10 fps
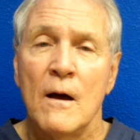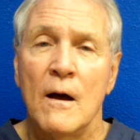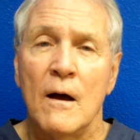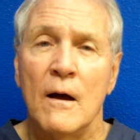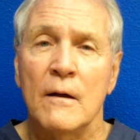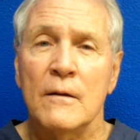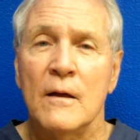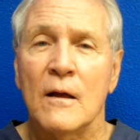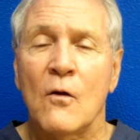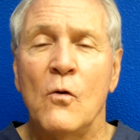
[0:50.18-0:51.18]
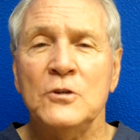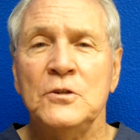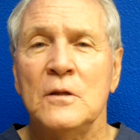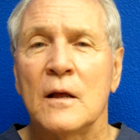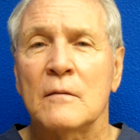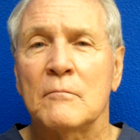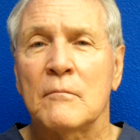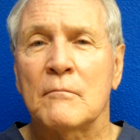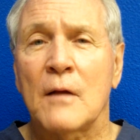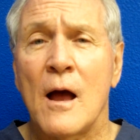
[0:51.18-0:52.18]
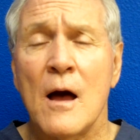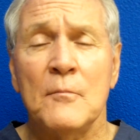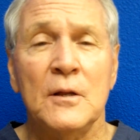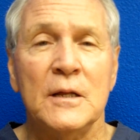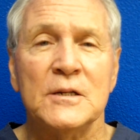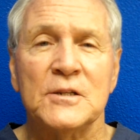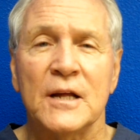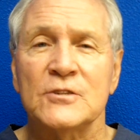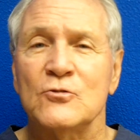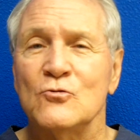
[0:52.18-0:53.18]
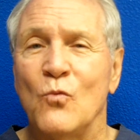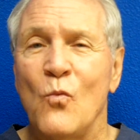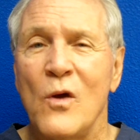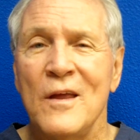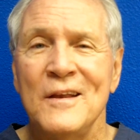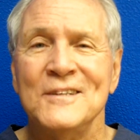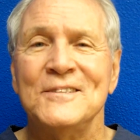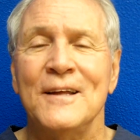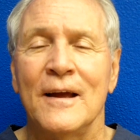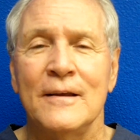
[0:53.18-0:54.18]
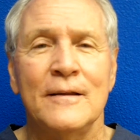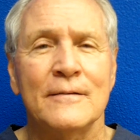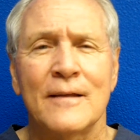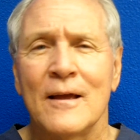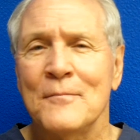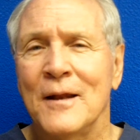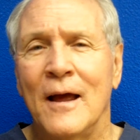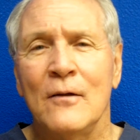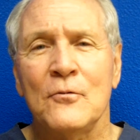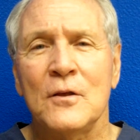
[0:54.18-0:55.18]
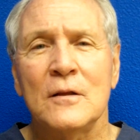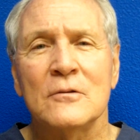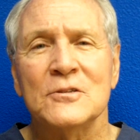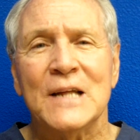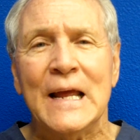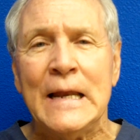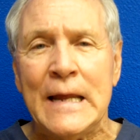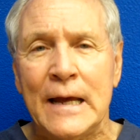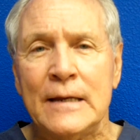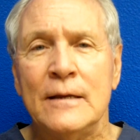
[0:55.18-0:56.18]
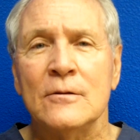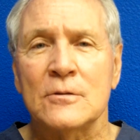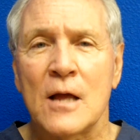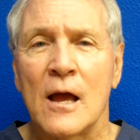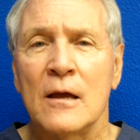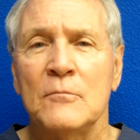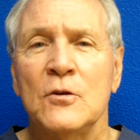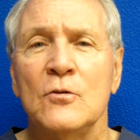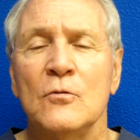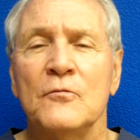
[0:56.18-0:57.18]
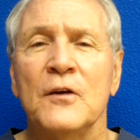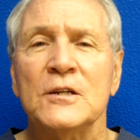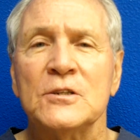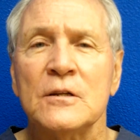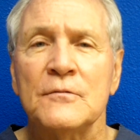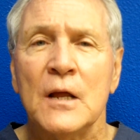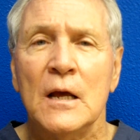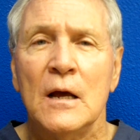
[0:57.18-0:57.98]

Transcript: A question that commonly is asked is, when is the ideal time? And I don't think there's any ideal time to do a facelift.